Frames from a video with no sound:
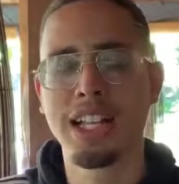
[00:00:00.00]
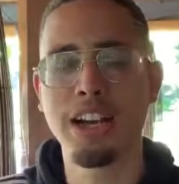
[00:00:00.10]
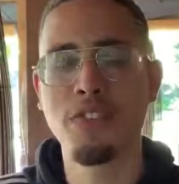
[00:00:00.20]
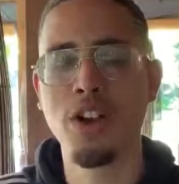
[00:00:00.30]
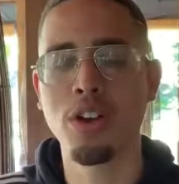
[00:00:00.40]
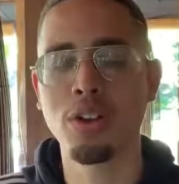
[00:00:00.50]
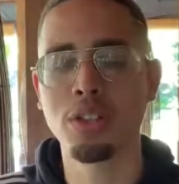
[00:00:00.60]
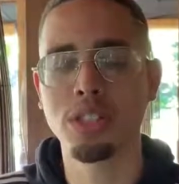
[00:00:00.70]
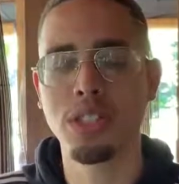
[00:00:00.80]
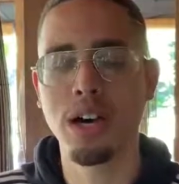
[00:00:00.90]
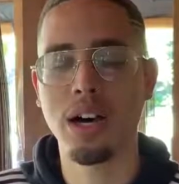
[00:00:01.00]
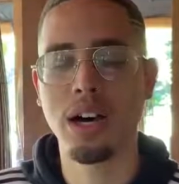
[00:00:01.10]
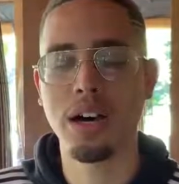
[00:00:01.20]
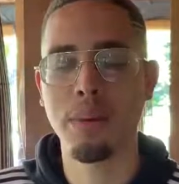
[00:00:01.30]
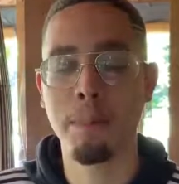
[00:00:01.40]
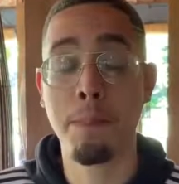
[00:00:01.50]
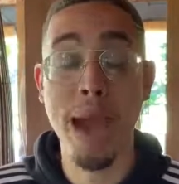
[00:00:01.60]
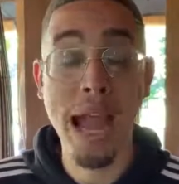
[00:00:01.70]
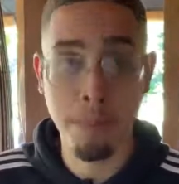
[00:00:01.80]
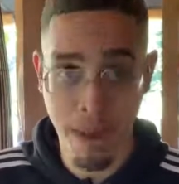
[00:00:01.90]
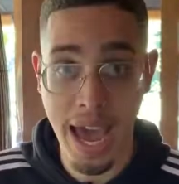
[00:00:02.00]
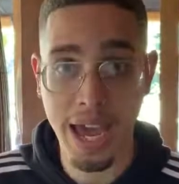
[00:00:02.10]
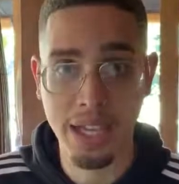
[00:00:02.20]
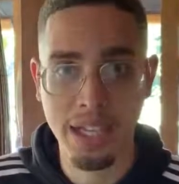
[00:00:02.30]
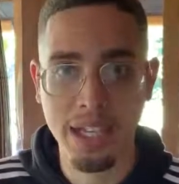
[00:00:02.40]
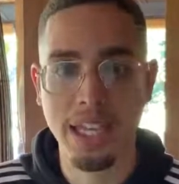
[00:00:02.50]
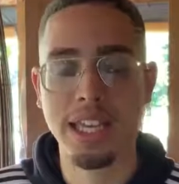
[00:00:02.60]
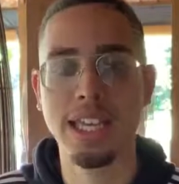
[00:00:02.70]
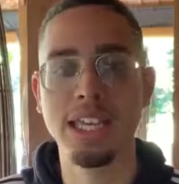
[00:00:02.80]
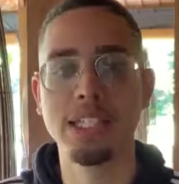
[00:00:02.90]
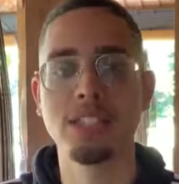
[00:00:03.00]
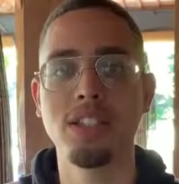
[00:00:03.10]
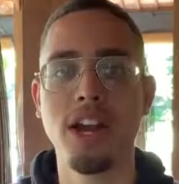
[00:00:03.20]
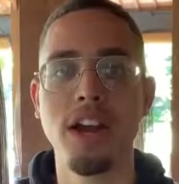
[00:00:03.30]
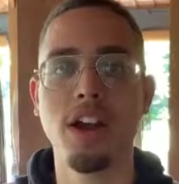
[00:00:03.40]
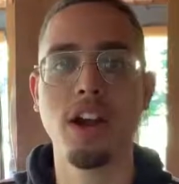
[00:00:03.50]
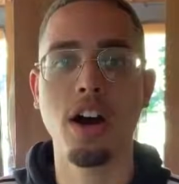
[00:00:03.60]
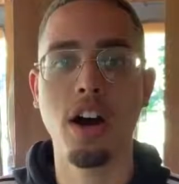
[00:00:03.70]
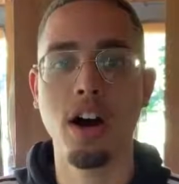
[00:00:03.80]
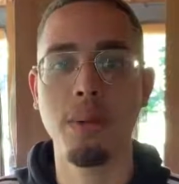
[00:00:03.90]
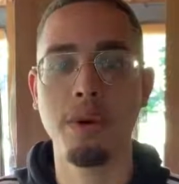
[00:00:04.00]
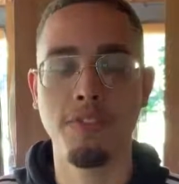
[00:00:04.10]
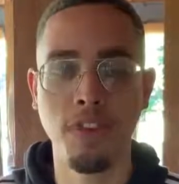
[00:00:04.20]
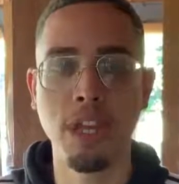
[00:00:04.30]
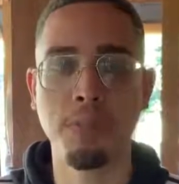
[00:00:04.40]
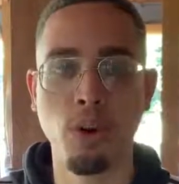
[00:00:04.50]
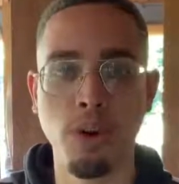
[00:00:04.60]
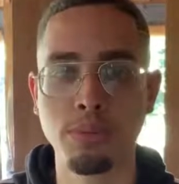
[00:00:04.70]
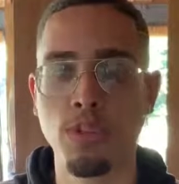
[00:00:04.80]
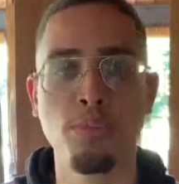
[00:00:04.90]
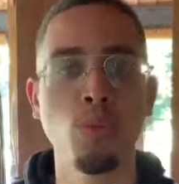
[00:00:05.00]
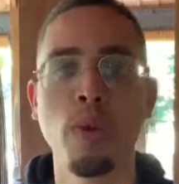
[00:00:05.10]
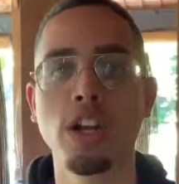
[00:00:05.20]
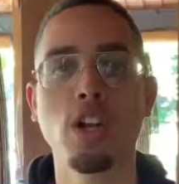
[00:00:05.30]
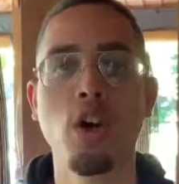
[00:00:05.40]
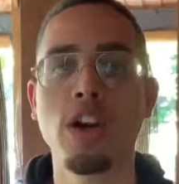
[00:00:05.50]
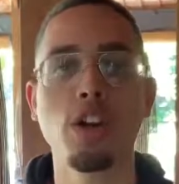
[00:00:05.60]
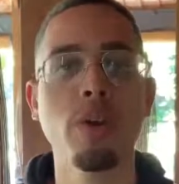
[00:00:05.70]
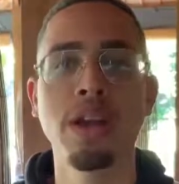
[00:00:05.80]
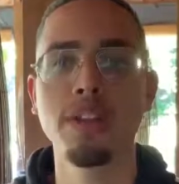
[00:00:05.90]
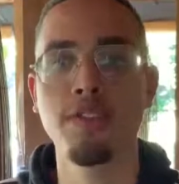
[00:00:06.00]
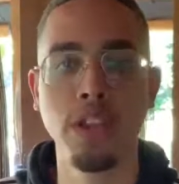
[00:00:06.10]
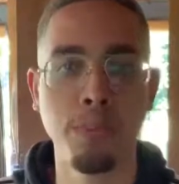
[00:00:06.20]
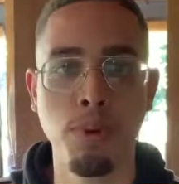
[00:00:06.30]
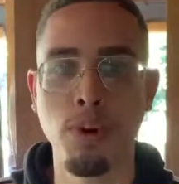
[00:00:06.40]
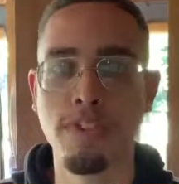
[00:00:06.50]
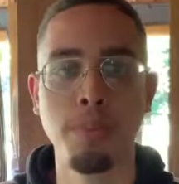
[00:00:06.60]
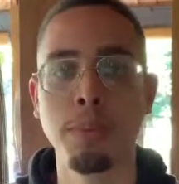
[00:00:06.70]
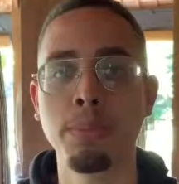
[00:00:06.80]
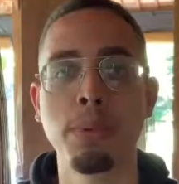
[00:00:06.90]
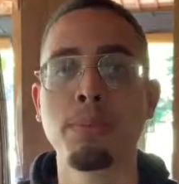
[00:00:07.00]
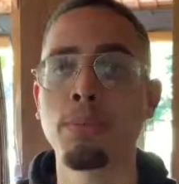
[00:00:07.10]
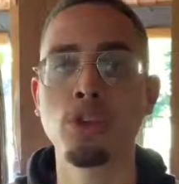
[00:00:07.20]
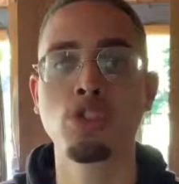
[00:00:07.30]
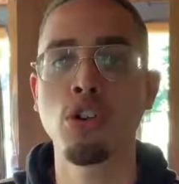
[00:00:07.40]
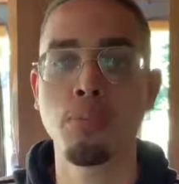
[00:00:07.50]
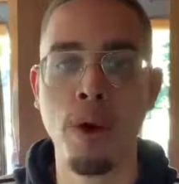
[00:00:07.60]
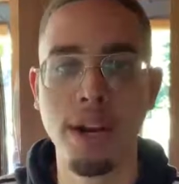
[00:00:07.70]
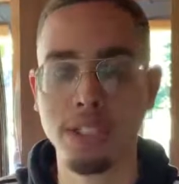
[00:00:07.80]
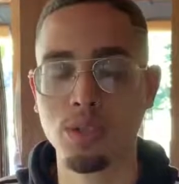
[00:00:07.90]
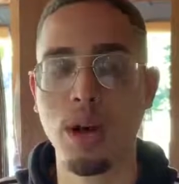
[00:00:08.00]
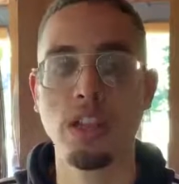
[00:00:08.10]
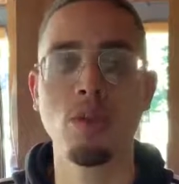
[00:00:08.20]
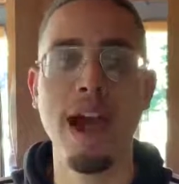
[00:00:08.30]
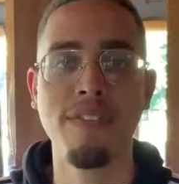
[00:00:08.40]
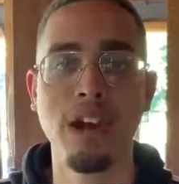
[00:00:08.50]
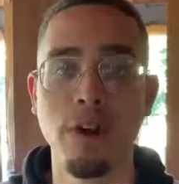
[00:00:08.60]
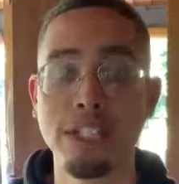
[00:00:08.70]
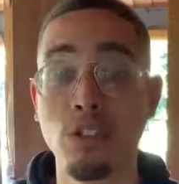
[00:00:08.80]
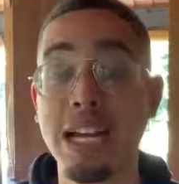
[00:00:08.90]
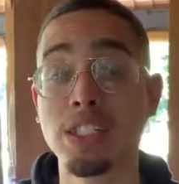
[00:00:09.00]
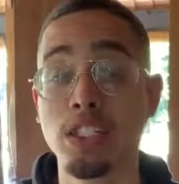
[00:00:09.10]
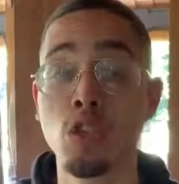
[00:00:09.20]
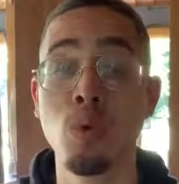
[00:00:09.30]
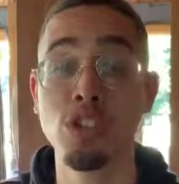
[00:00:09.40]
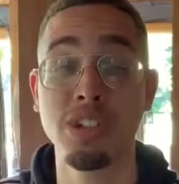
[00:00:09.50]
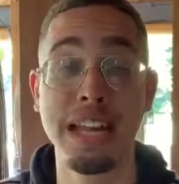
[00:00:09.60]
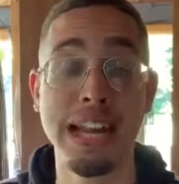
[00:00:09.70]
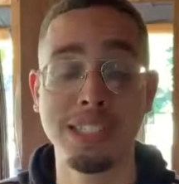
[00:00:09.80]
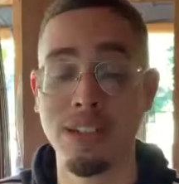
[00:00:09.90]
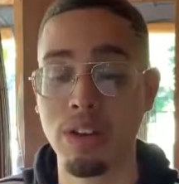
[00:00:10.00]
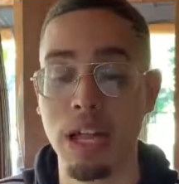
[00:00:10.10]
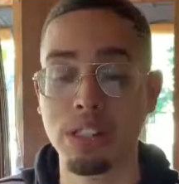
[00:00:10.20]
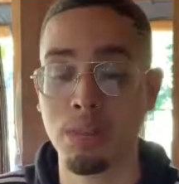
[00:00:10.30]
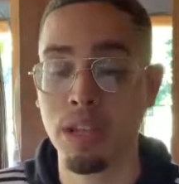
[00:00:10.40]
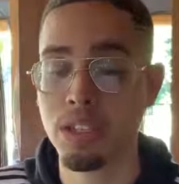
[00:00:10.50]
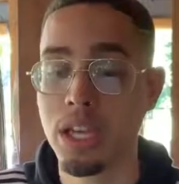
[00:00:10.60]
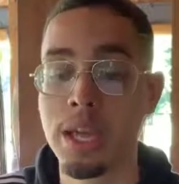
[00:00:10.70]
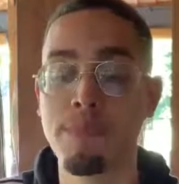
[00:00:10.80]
ClickFunnels uh, backpack is their um, affiliate program. So if you wanted to go ahead and create an affiliate program for people to promote your own products, right, you had that, right? So that's two hundred ninety-seven dollars a month.